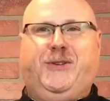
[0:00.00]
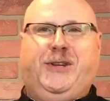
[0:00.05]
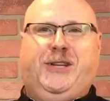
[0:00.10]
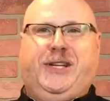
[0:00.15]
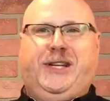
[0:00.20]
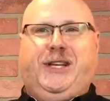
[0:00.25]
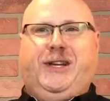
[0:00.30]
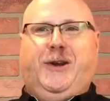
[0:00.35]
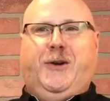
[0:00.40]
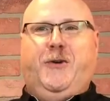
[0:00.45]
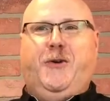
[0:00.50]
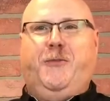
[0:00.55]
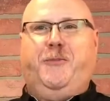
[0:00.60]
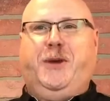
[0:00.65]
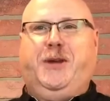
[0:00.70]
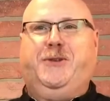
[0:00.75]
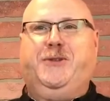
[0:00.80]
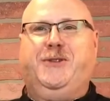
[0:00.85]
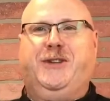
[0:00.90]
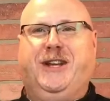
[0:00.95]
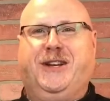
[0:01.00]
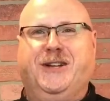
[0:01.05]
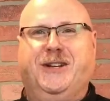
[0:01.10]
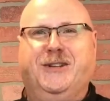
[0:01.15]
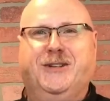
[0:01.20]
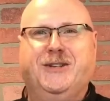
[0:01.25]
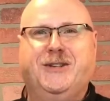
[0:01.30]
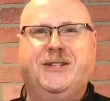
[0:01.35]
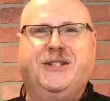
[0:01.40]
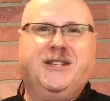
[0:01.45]
CEO of Petra
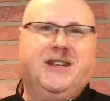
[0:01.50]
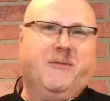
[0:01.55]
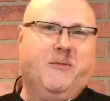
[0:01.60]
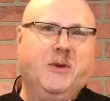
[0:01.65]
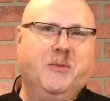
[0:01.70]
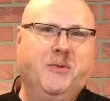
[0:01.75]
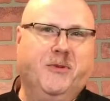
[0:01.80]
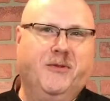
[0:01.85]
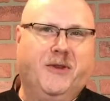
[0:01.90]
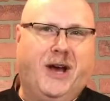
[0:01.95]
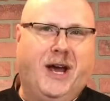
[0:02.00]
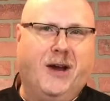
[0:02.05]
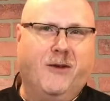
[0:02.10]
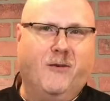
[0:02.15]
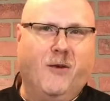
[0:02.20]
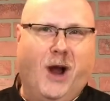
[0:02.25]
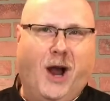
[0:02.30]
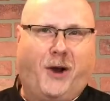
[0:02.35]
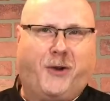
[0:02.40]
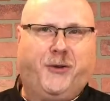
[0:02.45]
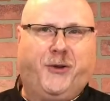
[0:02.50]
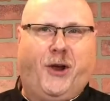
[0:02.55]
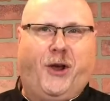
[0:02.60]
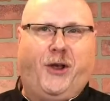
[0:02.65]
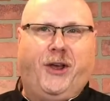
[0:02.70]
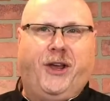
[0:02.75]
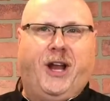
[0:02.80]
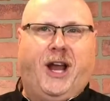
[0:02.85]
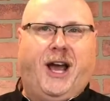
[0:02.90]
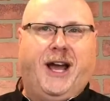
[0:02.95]
Technologies, and we provide
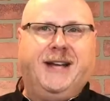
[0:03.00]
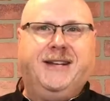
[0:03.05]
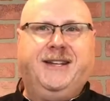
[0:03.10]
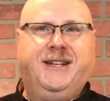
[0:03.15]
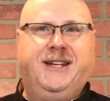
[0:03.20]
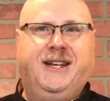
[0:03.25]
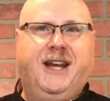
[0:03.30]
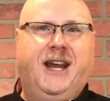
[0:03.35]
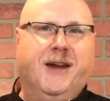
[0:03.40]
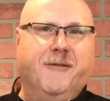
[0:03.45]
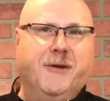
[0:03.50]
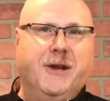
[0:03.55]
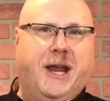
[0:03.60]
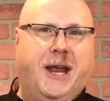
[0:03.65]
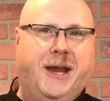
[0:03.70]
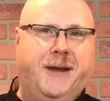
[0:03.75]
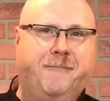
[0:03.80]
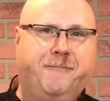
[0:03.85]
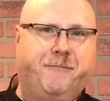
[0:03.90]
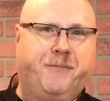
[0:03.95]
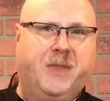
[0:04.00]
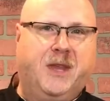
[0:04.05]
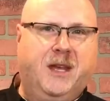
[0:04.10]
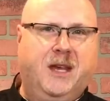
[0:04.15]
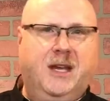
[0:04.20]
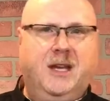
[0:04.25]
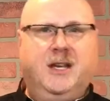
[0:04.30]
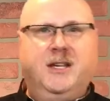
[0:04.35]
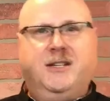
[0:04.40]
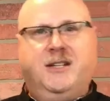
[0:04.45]
rock-solid IT every day.
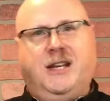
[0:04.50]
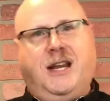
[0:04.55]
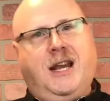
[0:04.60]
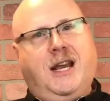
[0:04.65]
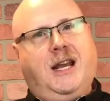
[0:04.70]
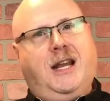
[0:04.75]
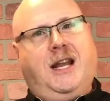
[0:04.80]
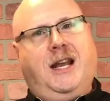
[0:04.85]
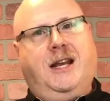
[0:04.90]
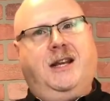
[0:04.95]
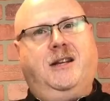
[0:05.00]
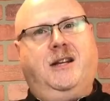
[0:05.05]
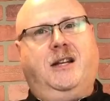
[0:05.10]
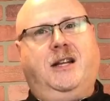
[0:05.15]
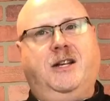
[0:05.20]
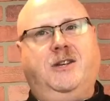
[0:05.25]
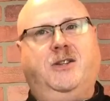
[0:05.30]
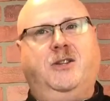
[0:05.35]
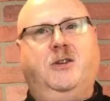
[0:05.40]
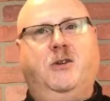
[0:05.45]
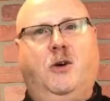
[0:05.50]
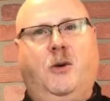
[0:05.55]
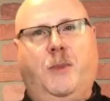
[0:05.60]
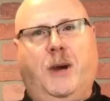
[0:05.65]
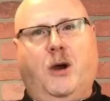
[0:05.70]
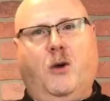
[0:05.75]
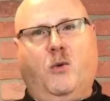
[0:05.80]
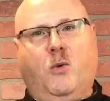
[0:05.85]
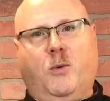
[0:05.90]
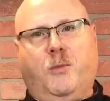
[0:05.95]
Today I'd like to let you know
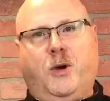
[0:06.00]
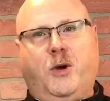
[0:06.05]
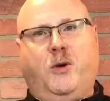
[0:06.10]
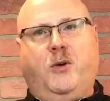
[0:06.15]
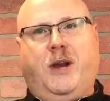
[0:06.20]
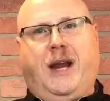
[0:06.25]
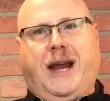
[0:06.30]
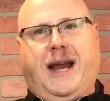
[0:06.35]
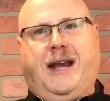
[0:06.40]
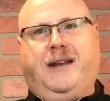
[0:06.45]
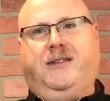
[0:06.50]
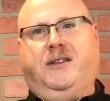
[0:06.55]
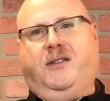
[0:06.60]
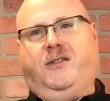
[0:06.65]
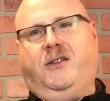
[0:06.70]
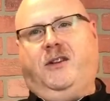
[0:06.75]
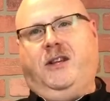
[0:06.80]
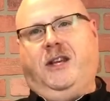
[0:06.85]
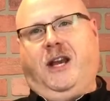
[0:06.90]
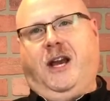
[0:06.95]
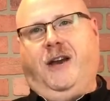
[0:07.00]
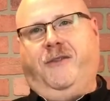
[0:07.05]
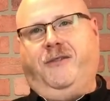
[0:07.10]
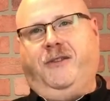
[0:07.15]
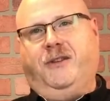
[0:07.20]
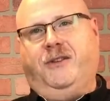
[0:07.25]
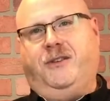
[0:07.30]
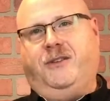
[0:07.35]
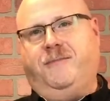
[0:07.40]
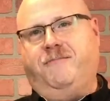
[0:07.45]
about remote access to the
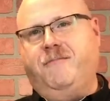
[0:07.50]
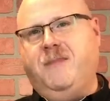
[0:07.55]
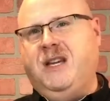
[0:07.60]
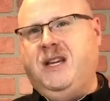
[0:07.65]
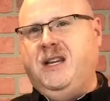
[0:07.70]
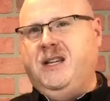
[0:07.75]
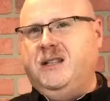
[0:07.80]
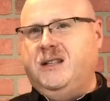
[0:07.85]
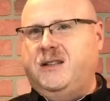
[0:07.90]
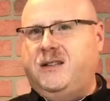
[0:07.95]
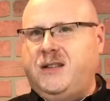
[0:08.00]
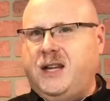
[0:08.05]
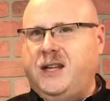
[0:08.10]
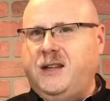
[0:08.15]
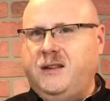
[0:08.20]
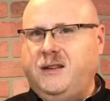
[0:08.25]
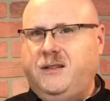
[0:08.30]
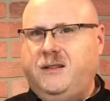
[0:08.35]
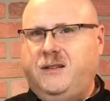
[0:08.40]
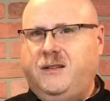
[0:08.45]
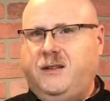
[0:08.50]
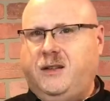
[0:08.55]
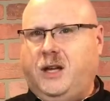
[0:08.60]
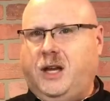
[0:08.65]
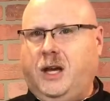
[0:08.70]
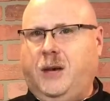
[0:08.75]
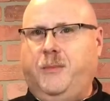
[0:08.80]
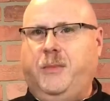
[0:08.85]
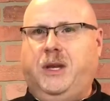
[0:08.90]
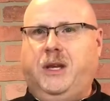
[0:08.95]
office. This tends to
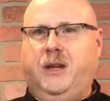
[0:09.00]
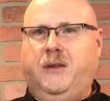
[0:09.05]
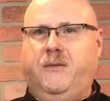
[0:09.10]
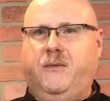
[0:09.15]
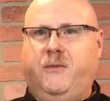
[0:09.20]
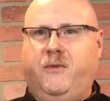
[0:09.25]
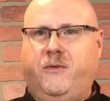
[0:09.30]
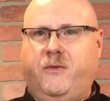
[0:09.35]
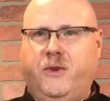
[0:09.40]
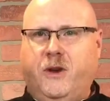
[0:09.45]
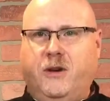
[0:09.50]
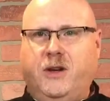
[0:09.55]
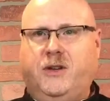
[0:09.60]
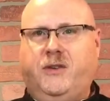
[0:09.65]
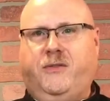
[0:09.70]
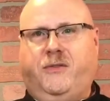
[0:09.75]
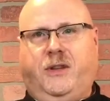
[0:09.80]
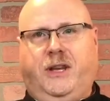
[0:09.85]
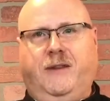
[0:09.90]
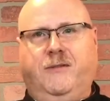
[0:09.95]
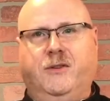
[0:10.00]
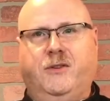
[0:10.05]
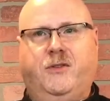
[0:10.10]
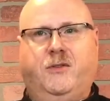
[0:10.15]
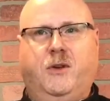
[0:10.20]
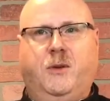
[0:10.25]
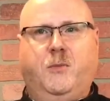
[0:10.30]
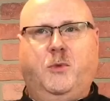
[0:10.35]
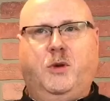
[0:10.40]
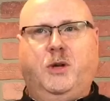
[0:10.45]
come in various flavors,
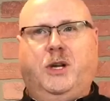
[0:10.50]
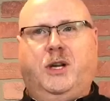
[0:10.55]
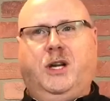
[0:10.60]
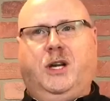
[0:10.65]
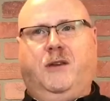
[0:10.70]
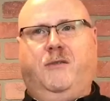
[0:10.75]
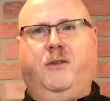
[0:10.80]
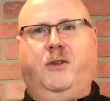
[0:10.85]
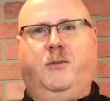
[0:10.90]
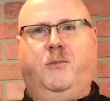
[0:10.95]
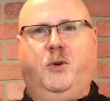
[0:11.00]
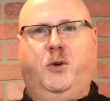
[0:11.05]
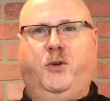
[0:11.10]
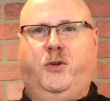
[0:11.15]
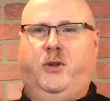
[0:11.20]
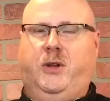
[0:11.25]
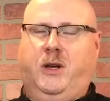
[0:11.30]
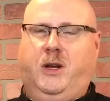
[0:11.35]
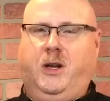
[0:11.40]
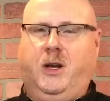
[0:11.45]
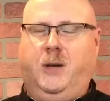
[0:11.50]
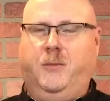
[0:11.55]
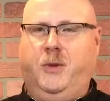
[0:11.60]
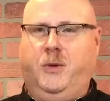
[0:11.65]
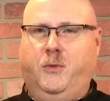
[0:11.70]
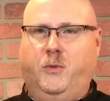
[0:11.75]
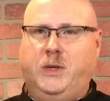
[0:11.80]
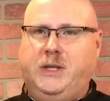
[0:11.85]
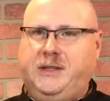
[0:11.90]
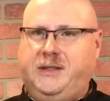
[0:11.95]
so I'm going to cover the most that
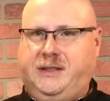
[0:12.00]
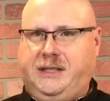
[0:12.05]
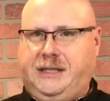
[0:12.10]
common we